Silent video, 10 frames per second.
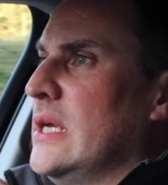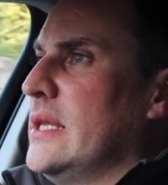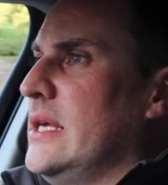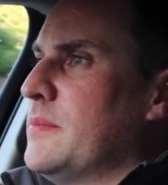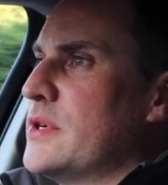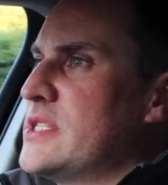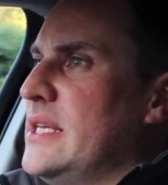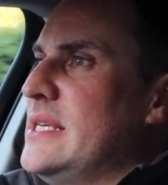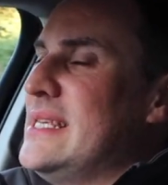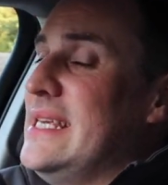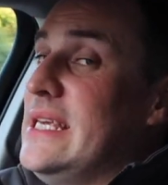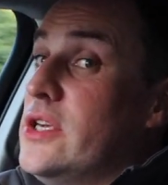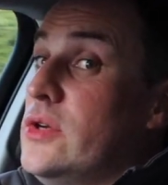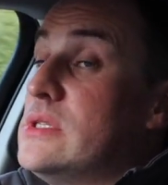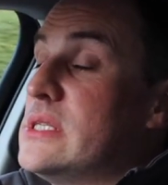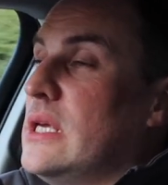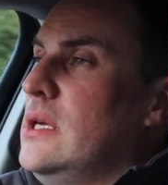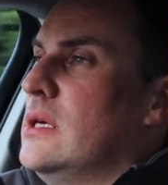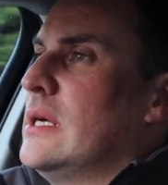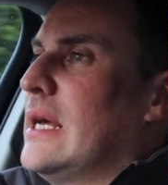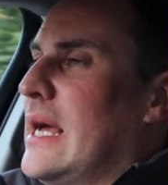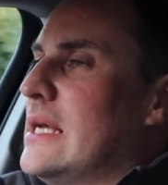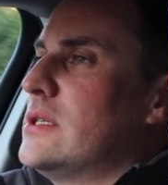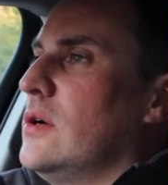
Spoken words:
the Mercedes EQC, and